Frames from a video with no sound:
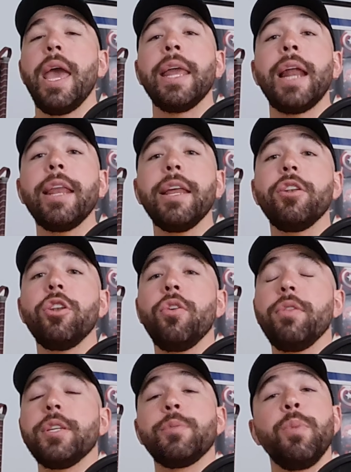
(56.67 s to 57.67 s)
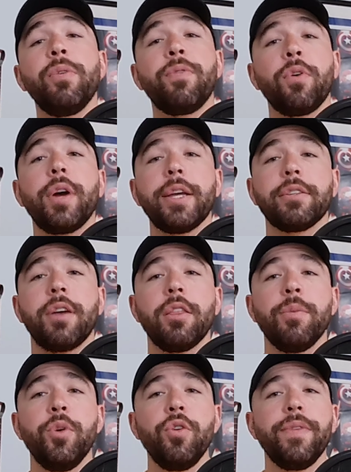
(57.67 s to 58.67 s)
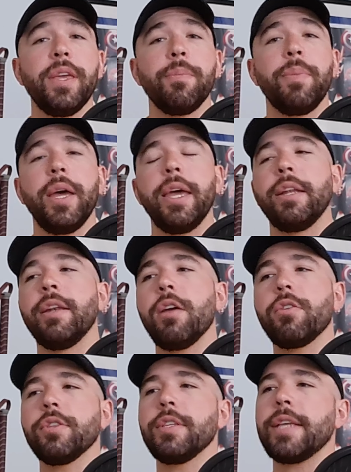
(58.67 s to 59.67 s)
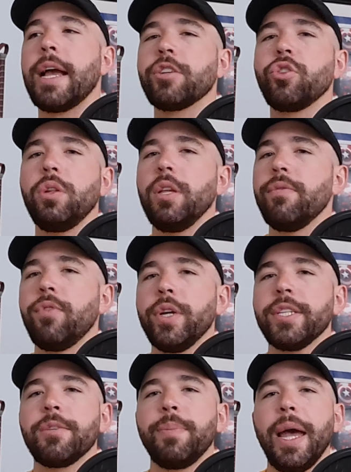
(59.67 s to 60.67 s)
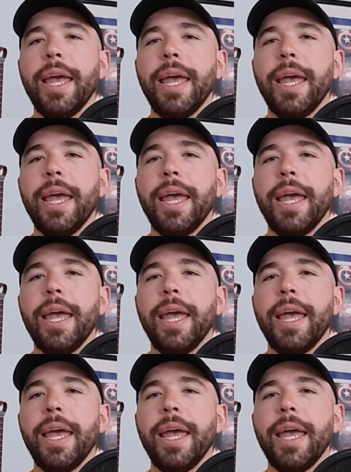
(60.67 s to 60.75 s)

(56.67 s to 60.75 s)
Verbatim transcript: and I didn't know this before I saw the movie, but Knuckles is actually voiced by